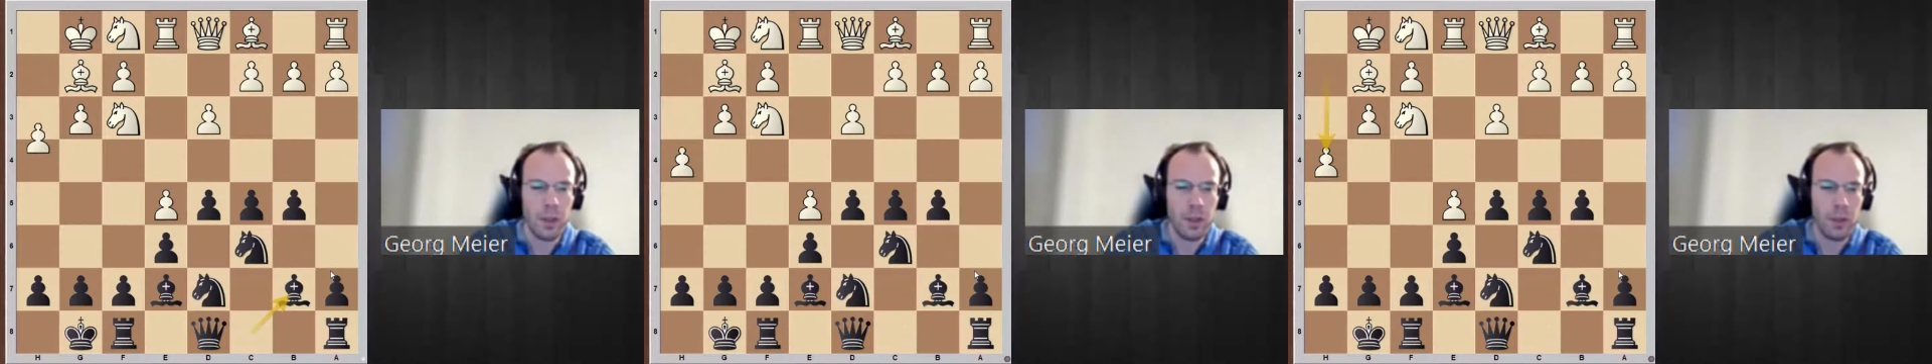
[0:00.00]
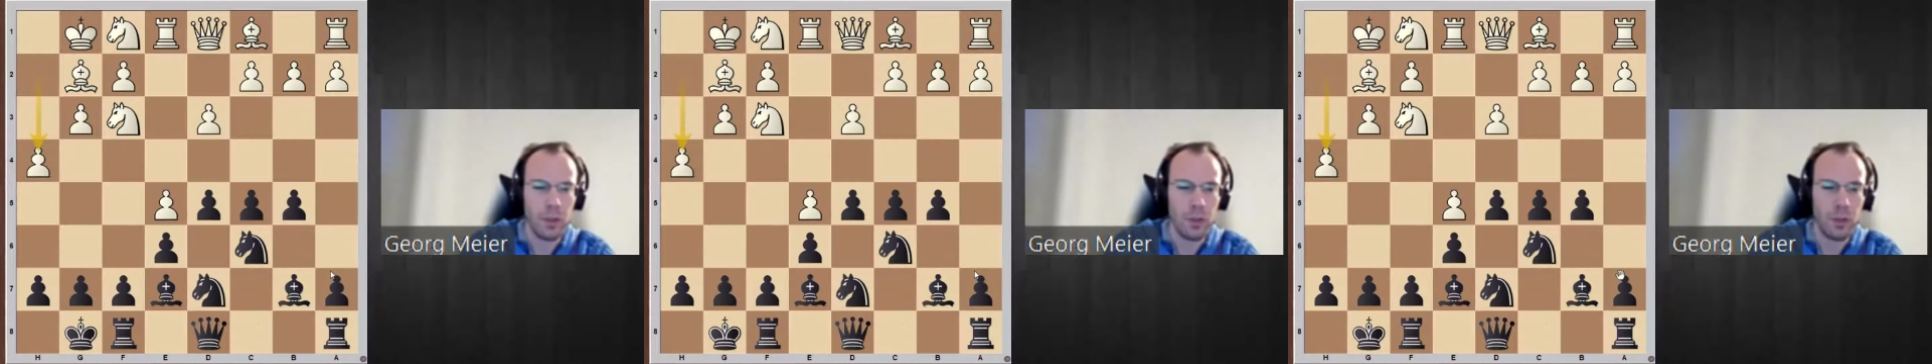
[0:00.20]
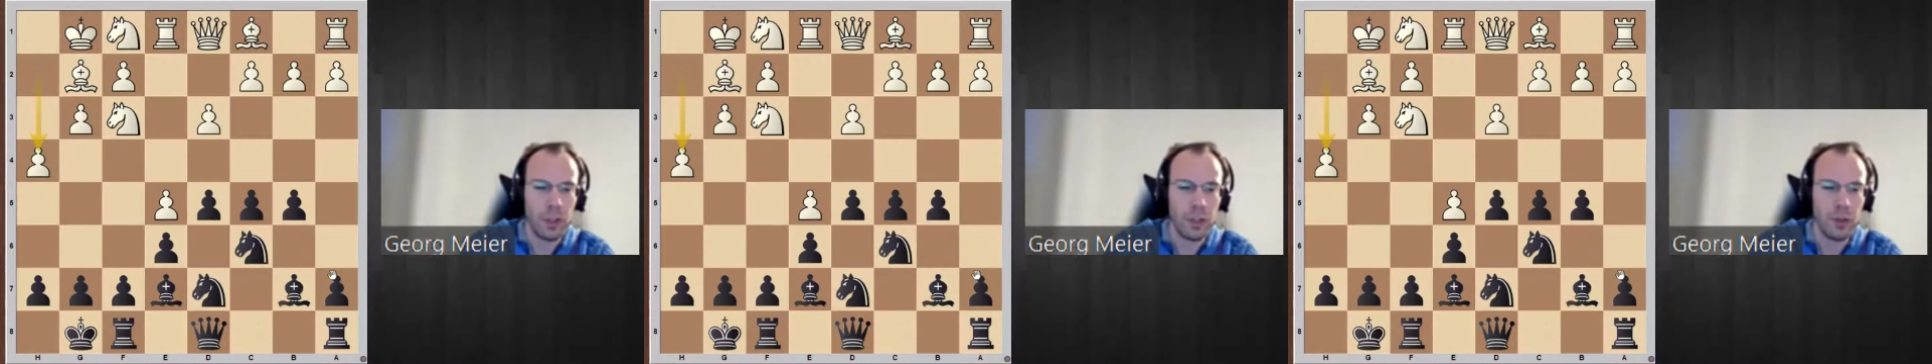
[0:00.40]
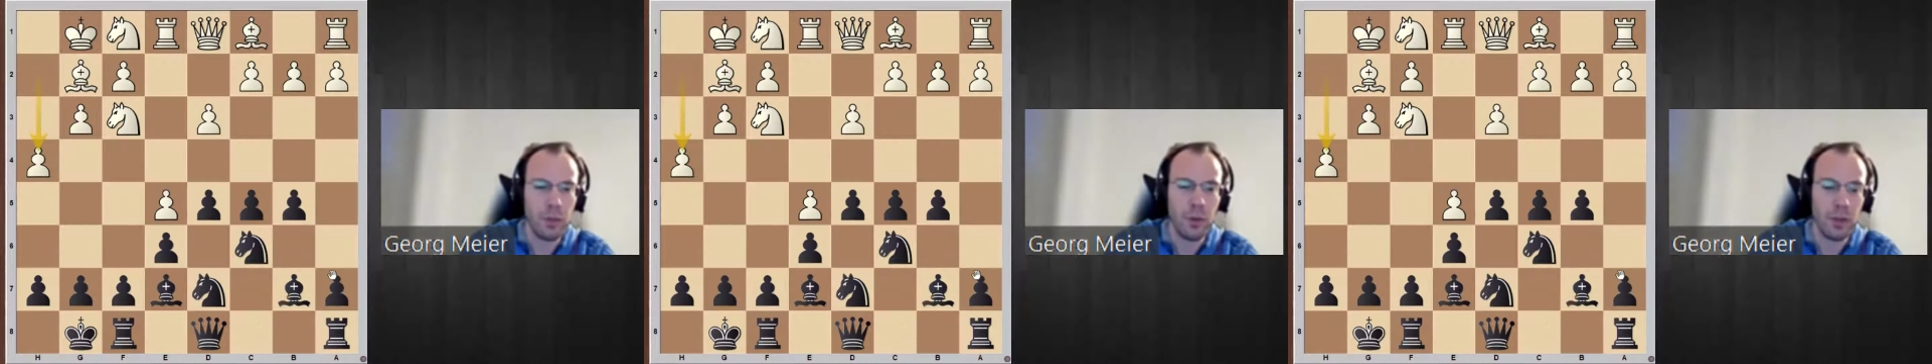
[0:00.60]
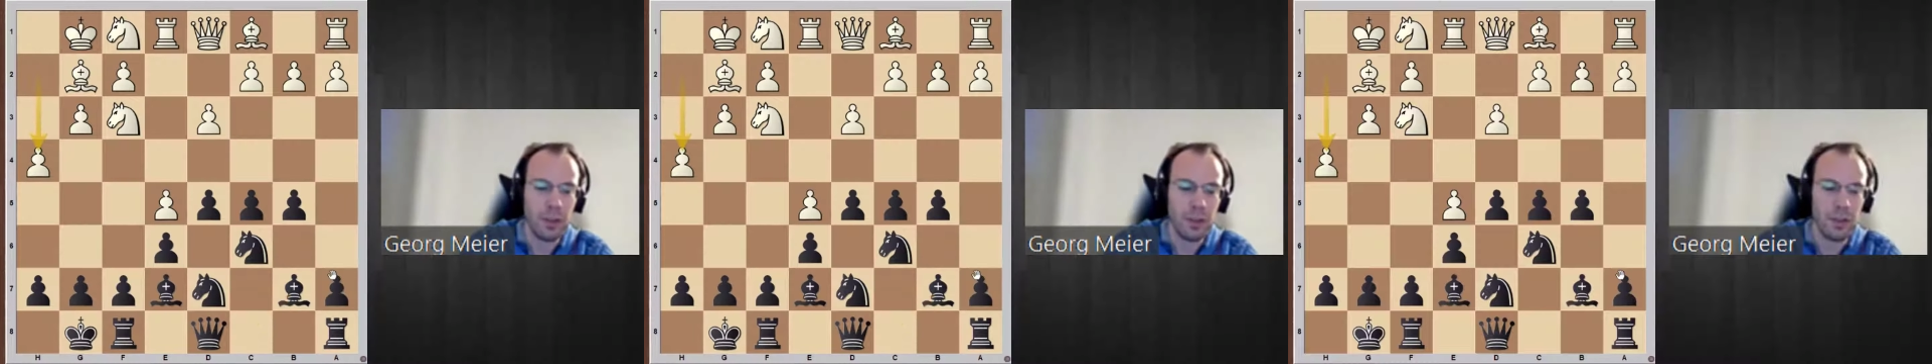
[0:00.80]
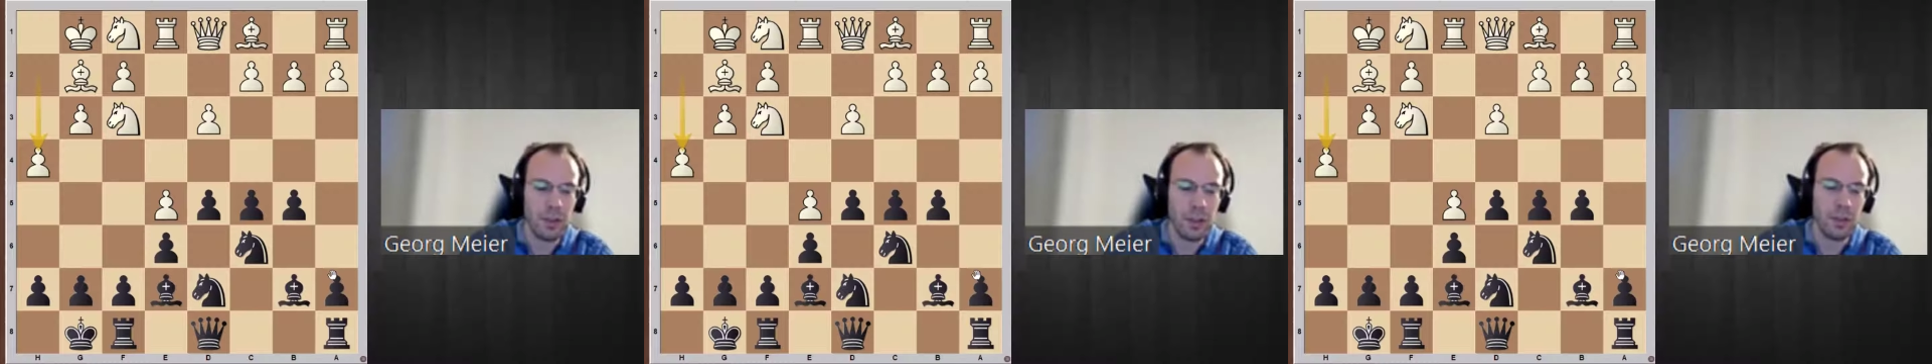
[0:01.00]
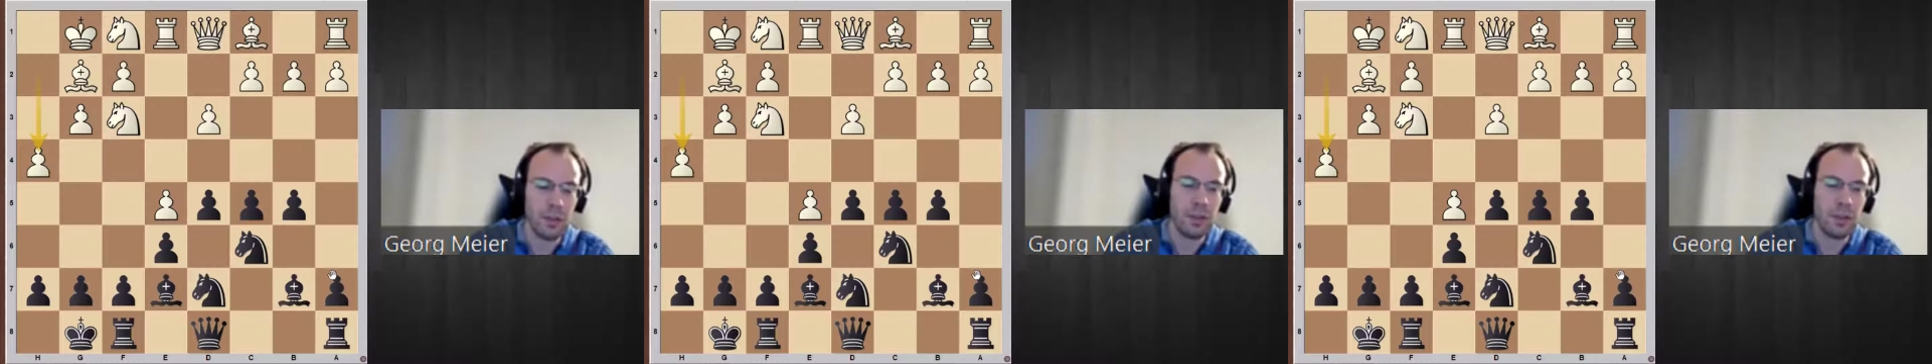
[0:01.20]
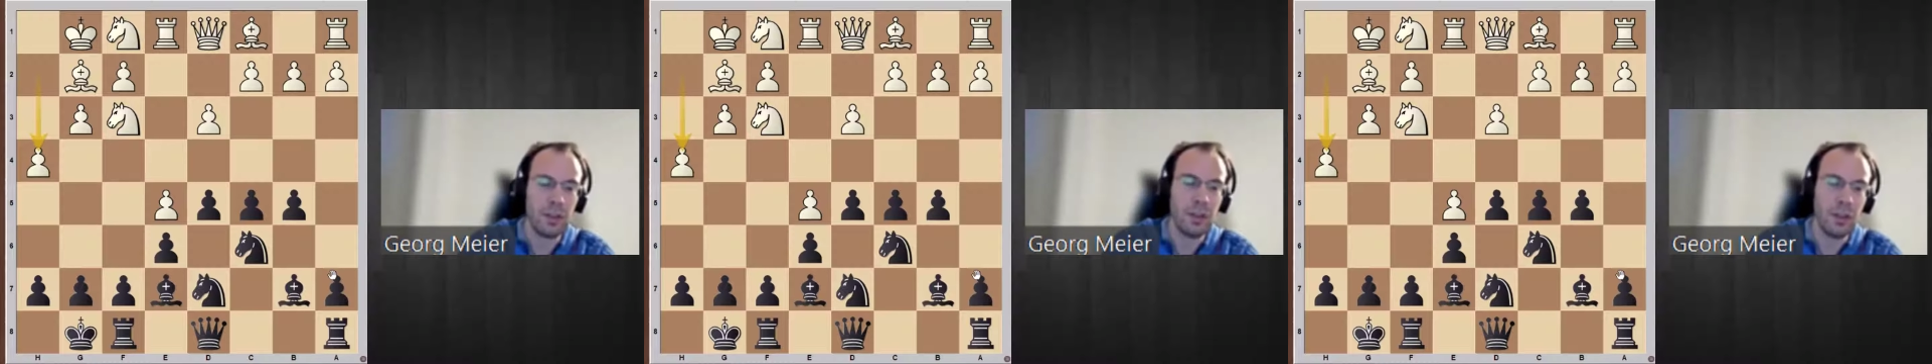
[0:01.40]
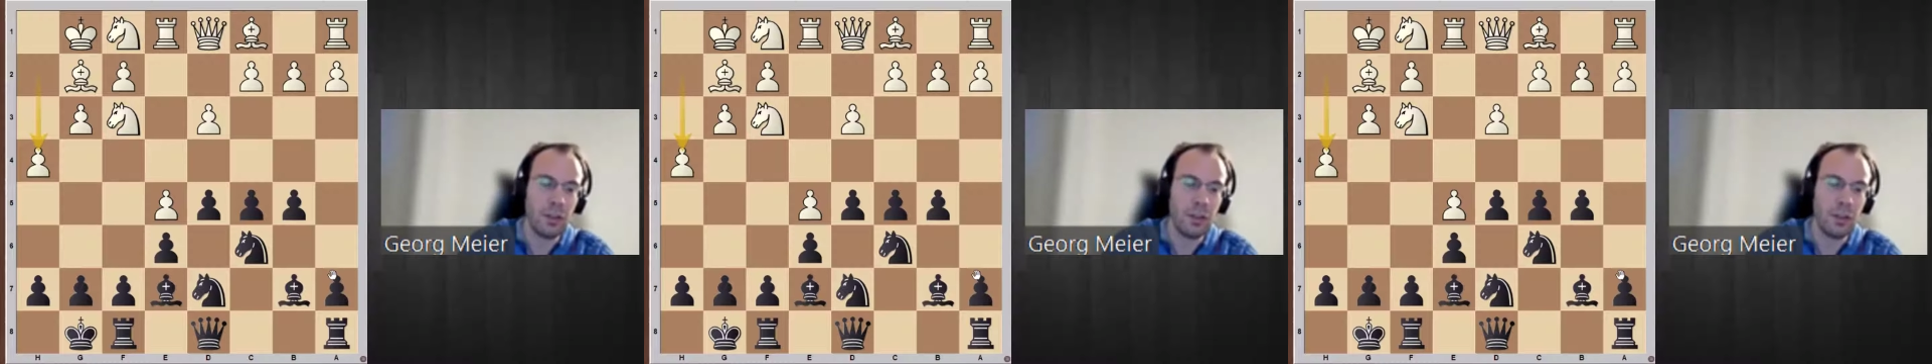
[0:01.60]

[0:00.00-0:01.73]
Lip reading: So h4, this is kind of still